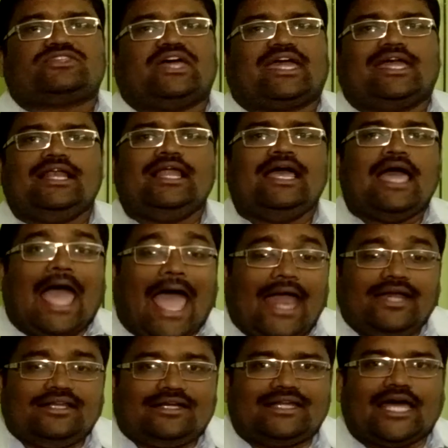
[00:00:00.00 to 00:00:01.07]
cycle,
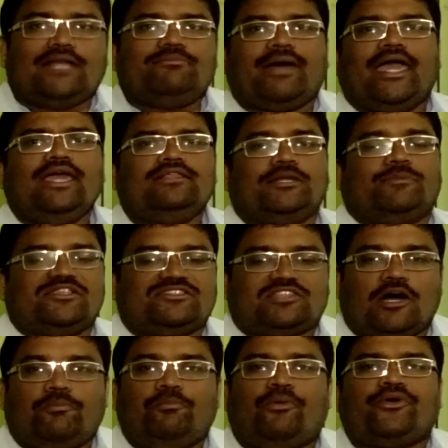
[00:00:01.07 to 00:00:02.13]
and done by, that means
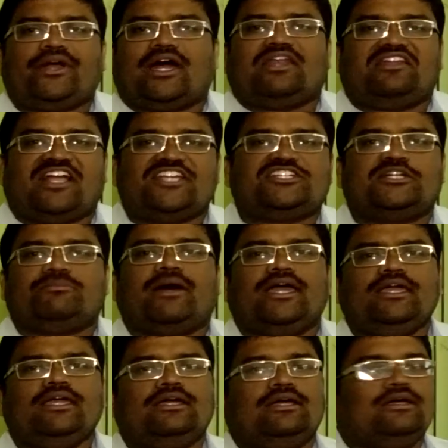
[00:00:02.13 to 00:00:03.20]
support or nourishment
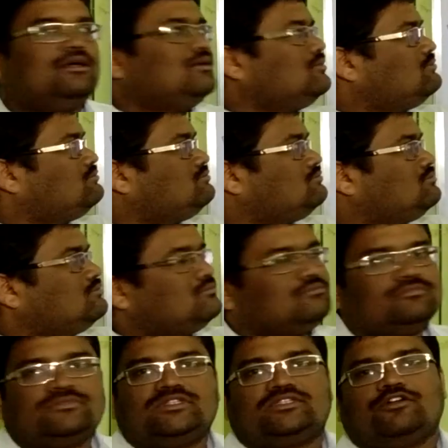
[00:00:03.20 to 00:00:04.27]
by
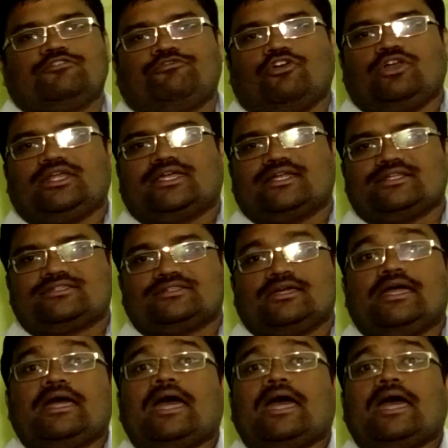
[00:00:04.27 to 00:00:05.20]
the follicles.